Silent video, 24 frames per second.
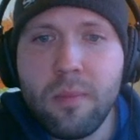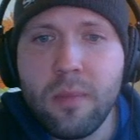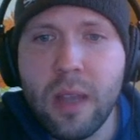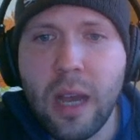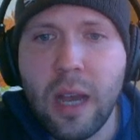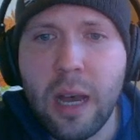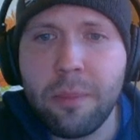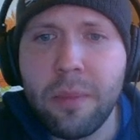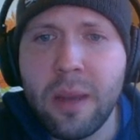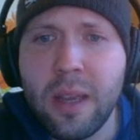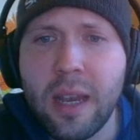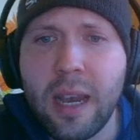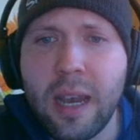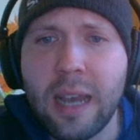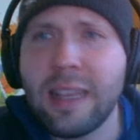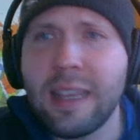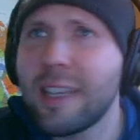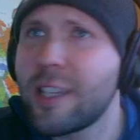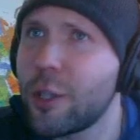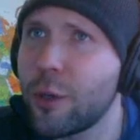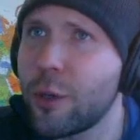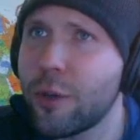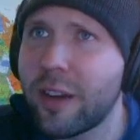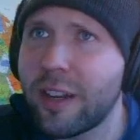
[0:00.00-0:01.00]
Um,
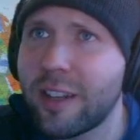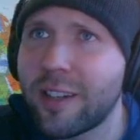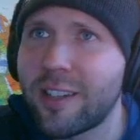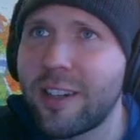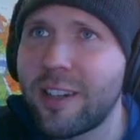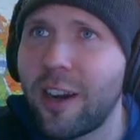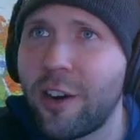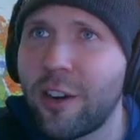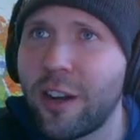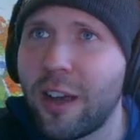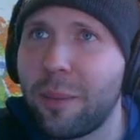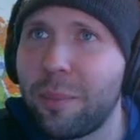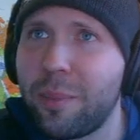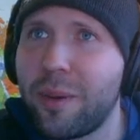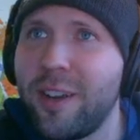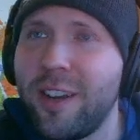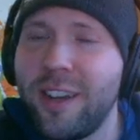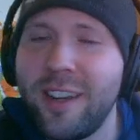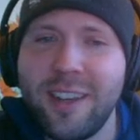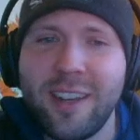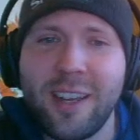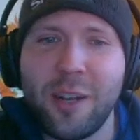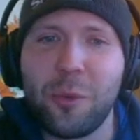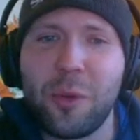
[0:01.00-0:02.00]
unless you're at a startup,
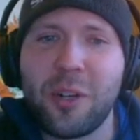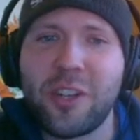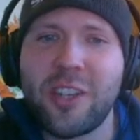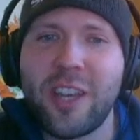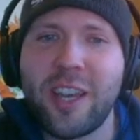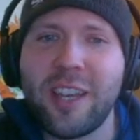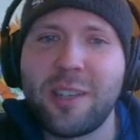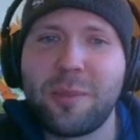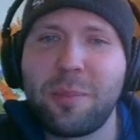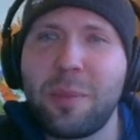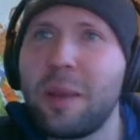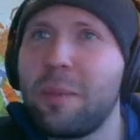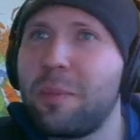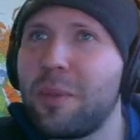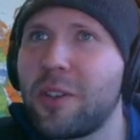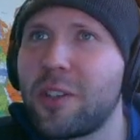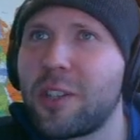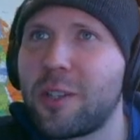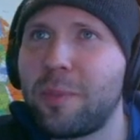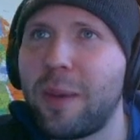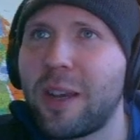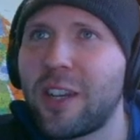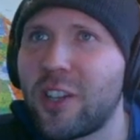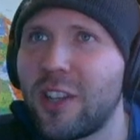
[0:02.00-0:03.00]
in which case people
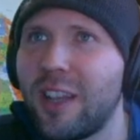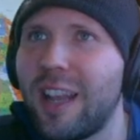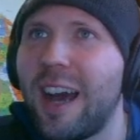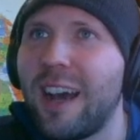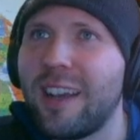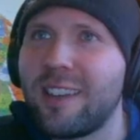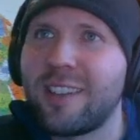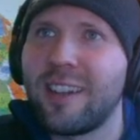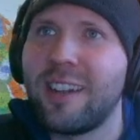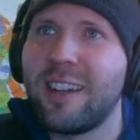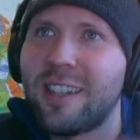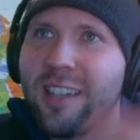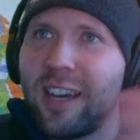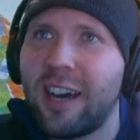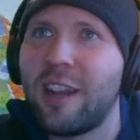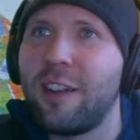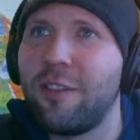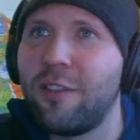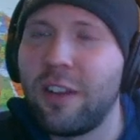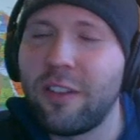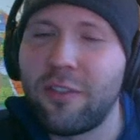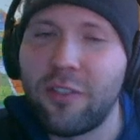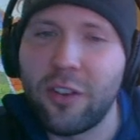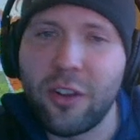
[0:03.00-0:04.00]
specialize in a ton
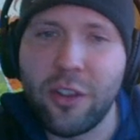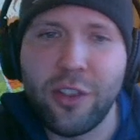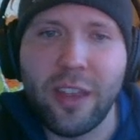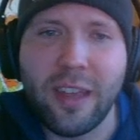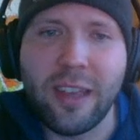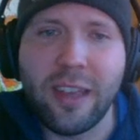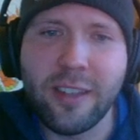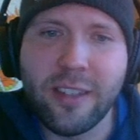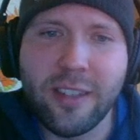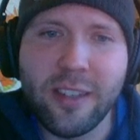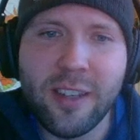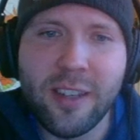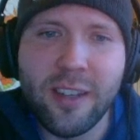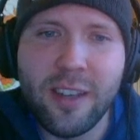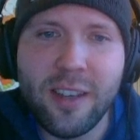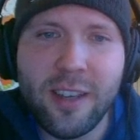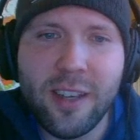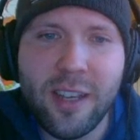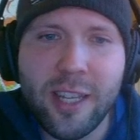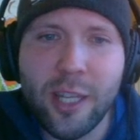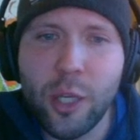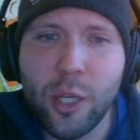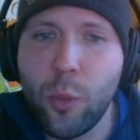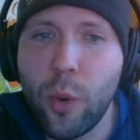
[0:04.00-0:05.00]
of different things
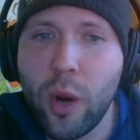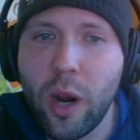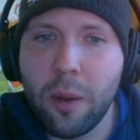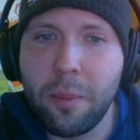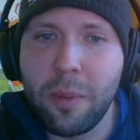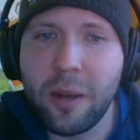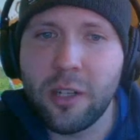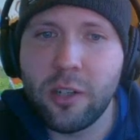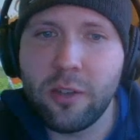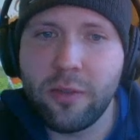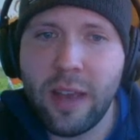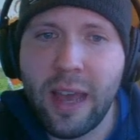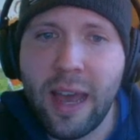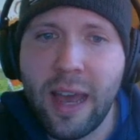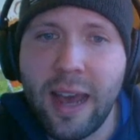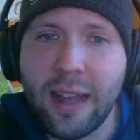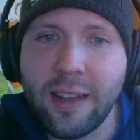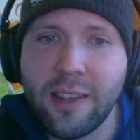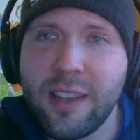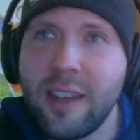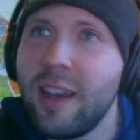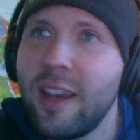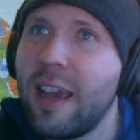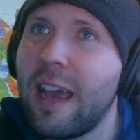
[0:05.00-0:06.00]
and you wear a bunch of
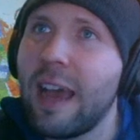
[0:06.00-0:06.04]
hats.